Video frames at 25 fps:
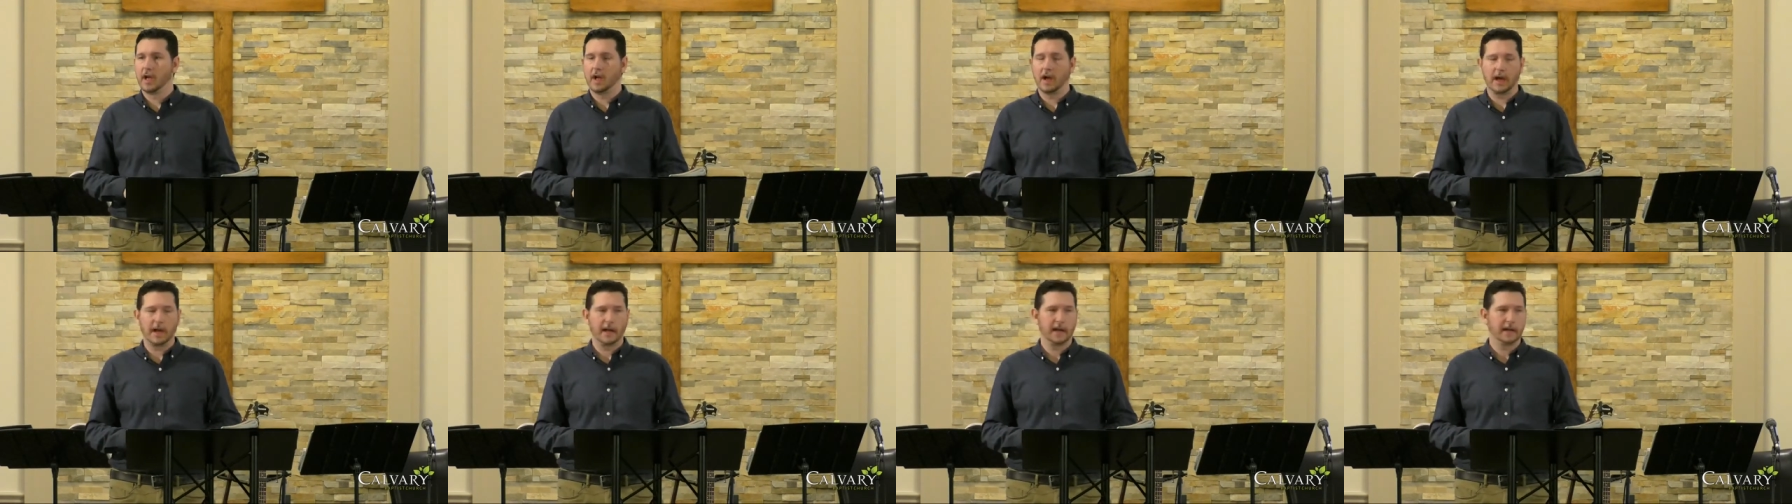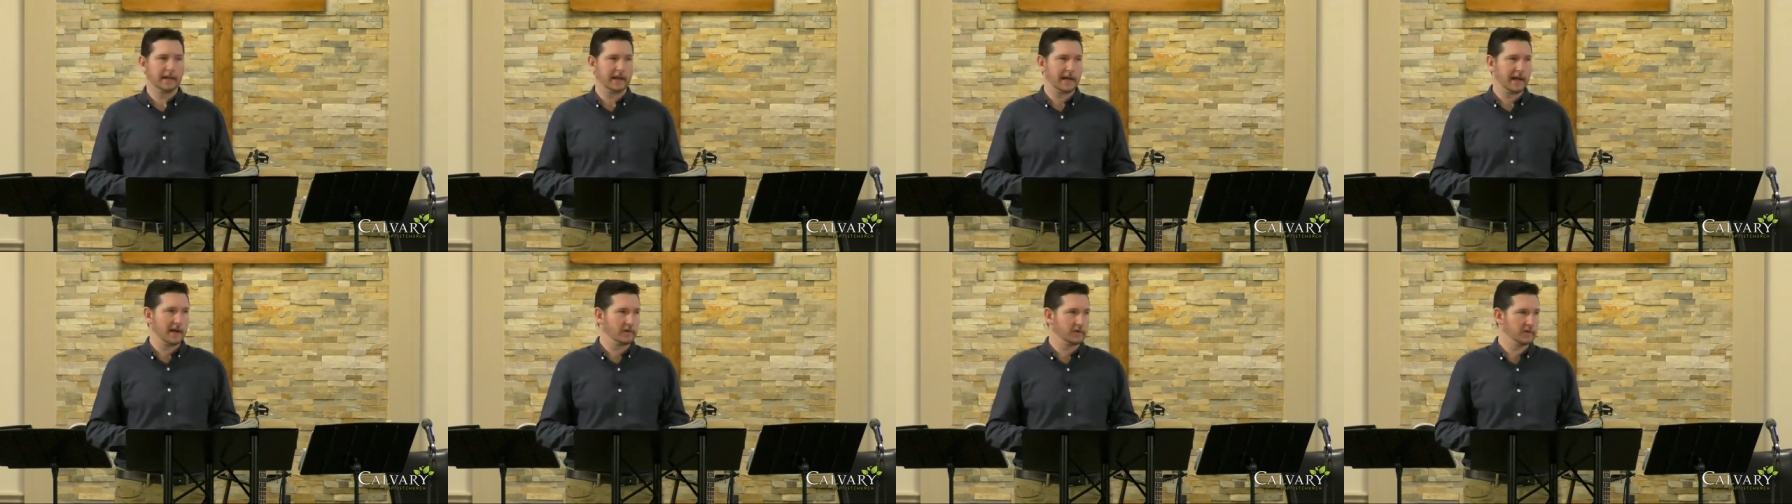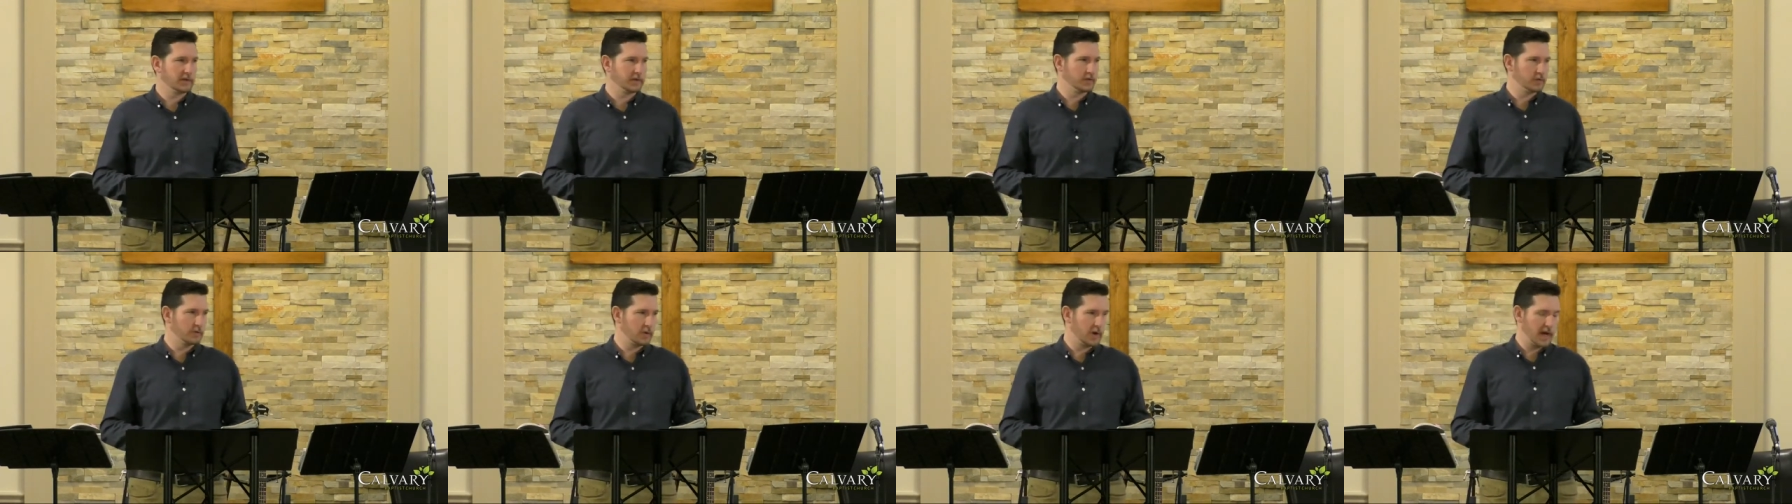I allow
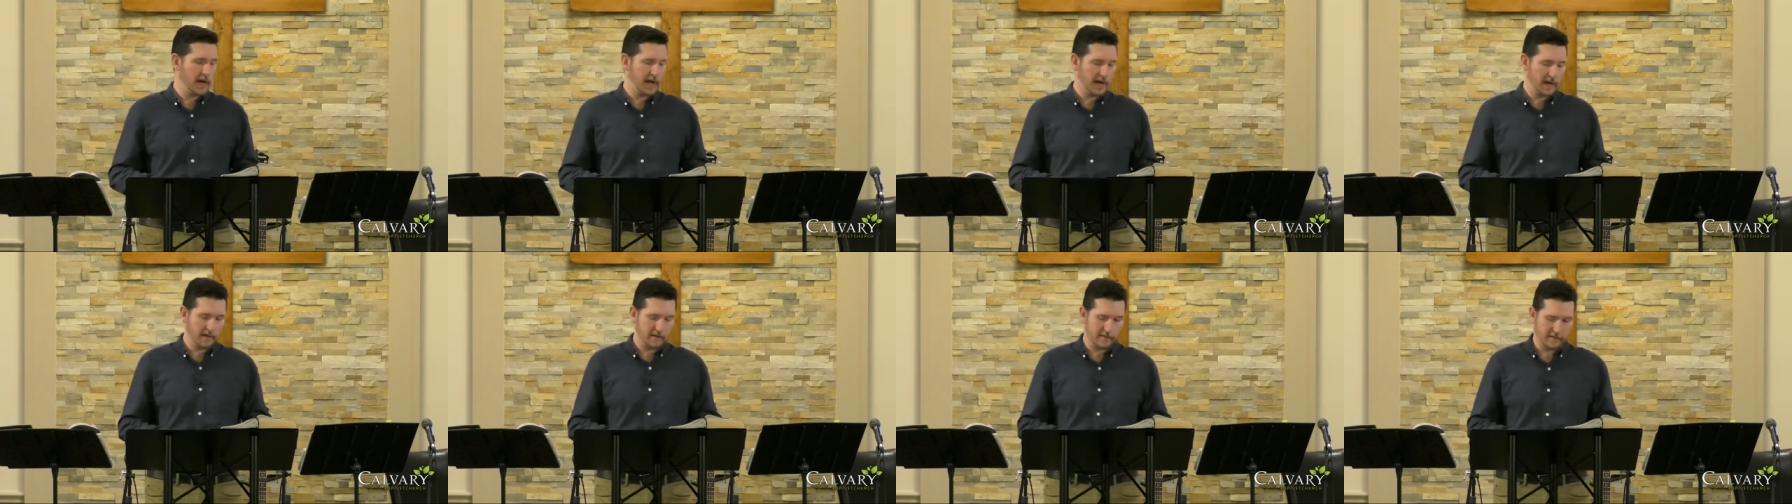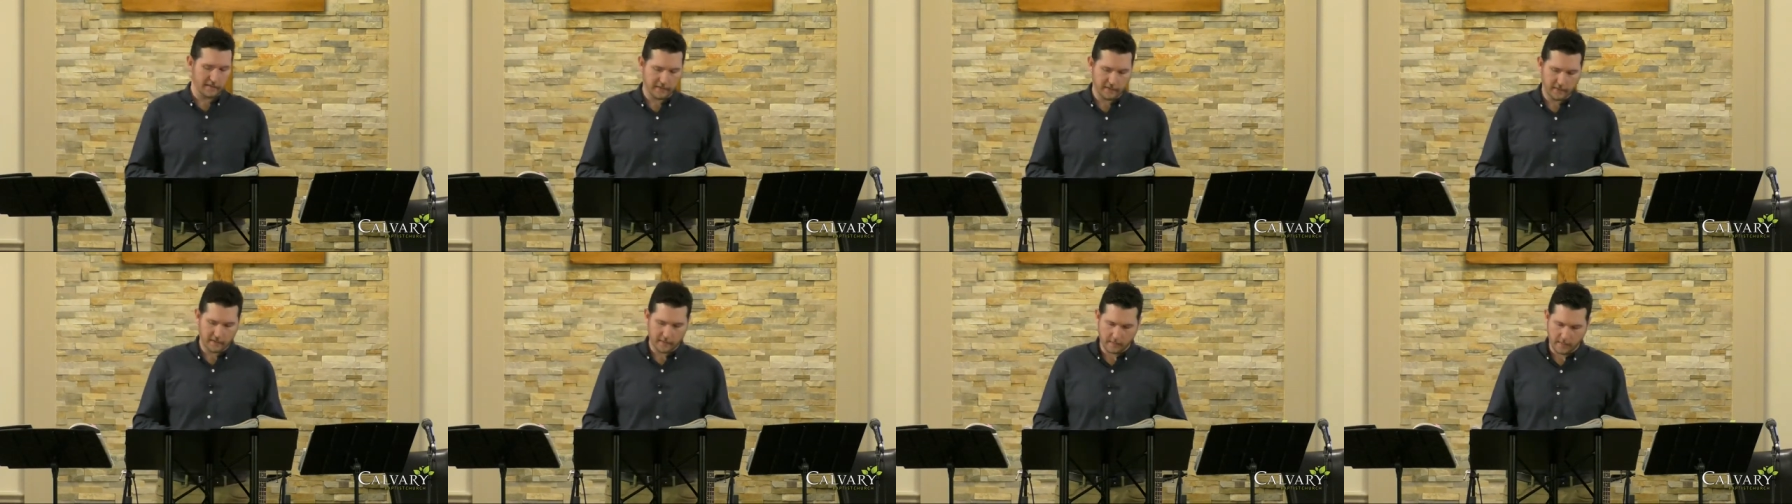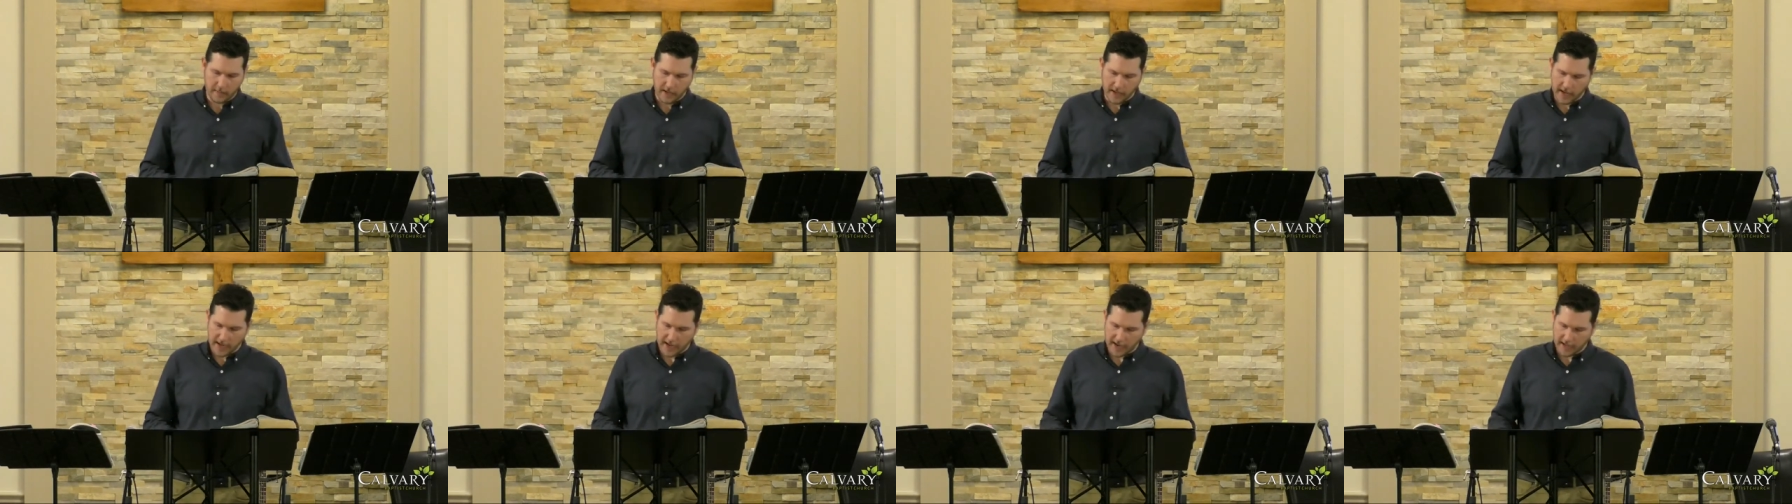to drive
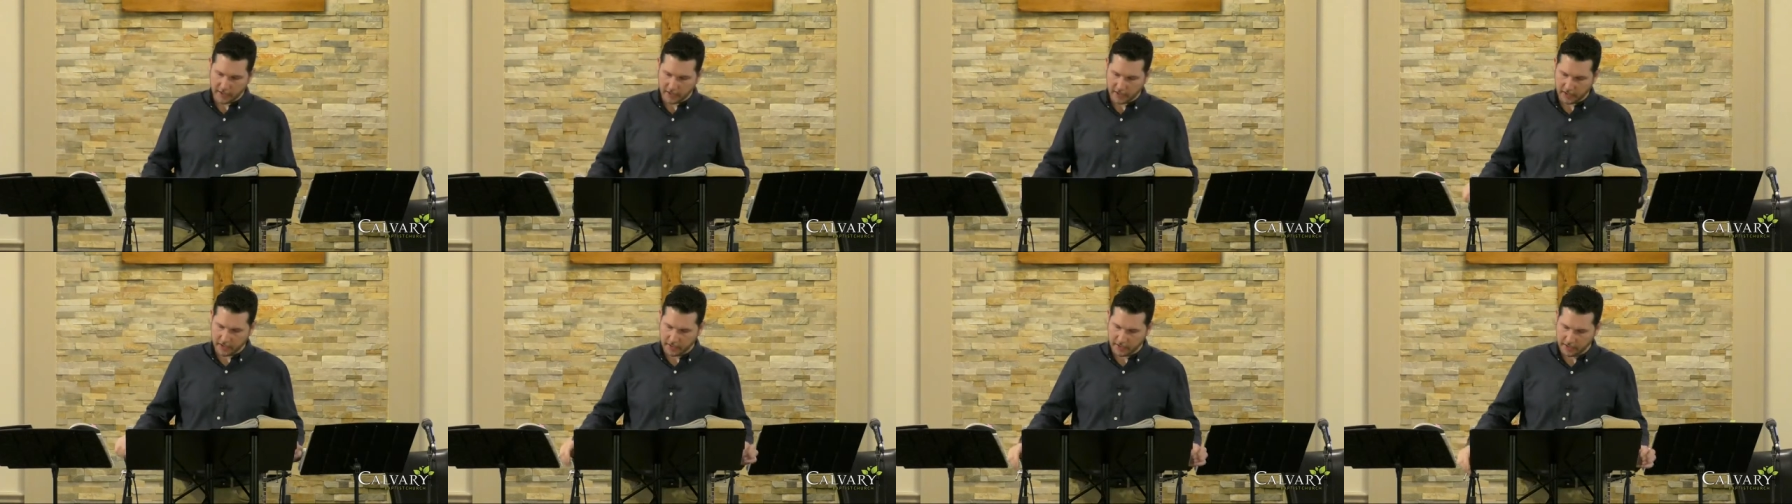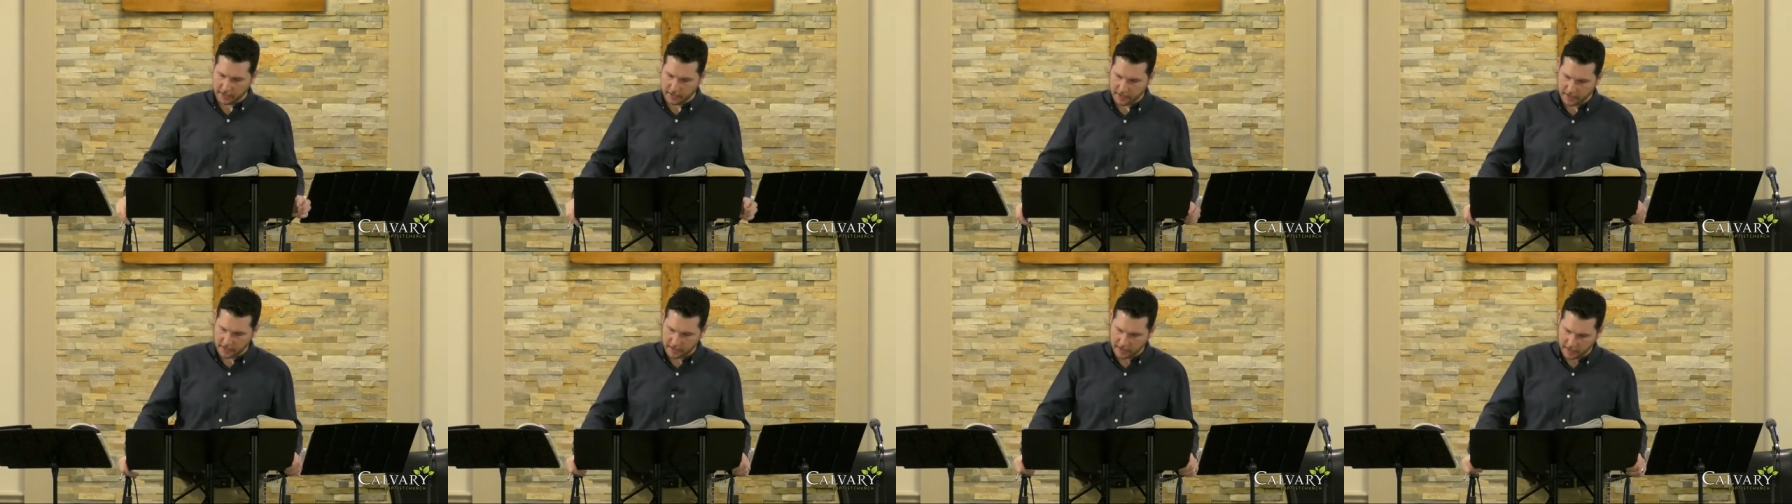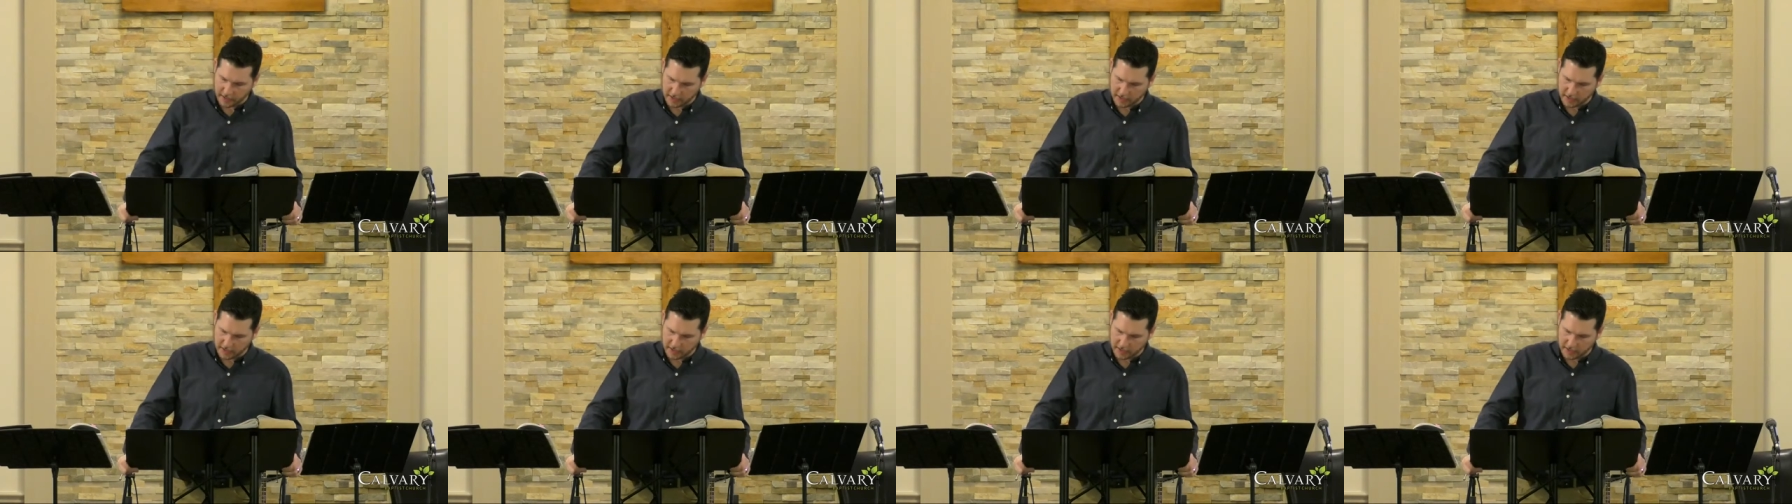my actions,